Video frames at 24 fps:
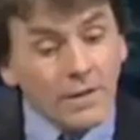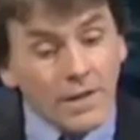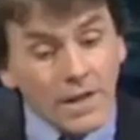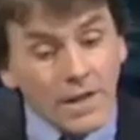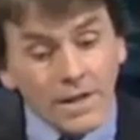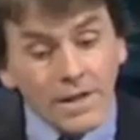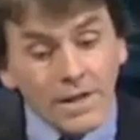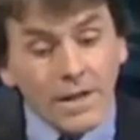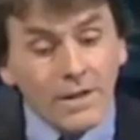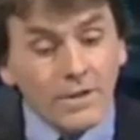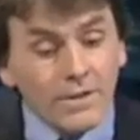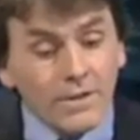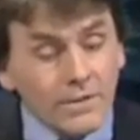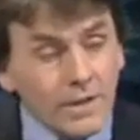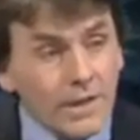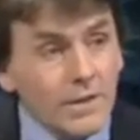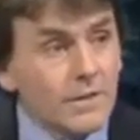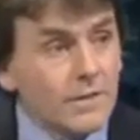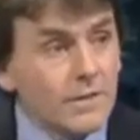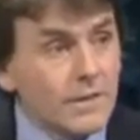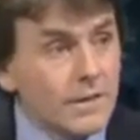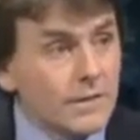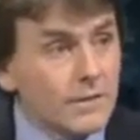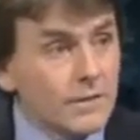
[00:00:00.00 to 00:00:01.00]
And the next
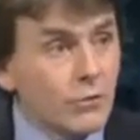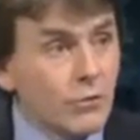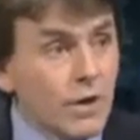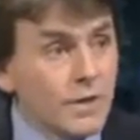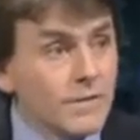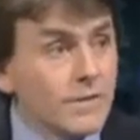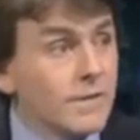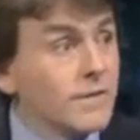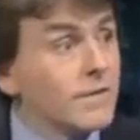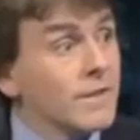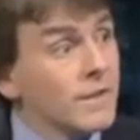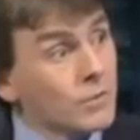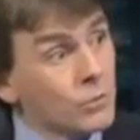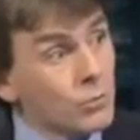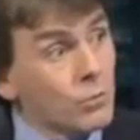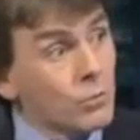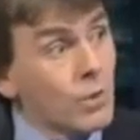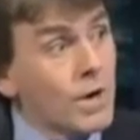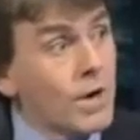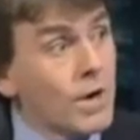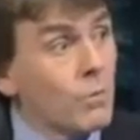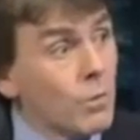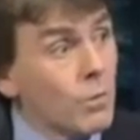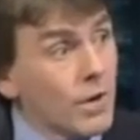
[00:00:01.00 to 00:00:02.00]
stage of this crisis is
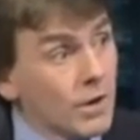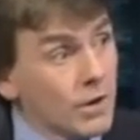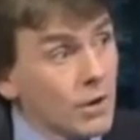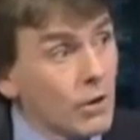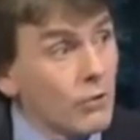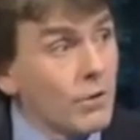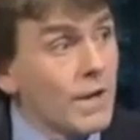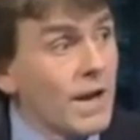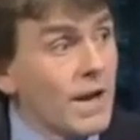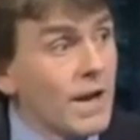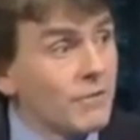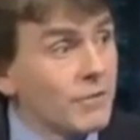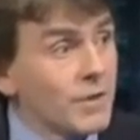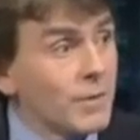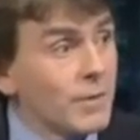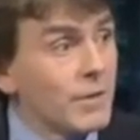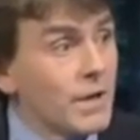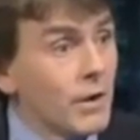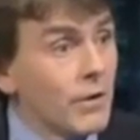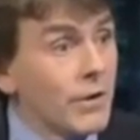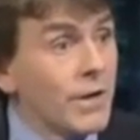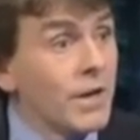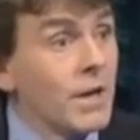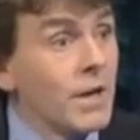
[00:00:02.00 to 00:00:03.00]
where we're going to have to
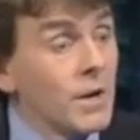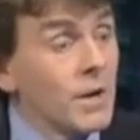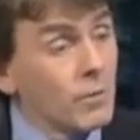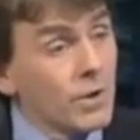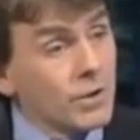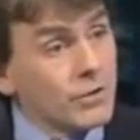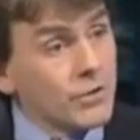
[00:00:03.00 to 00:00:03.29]
be going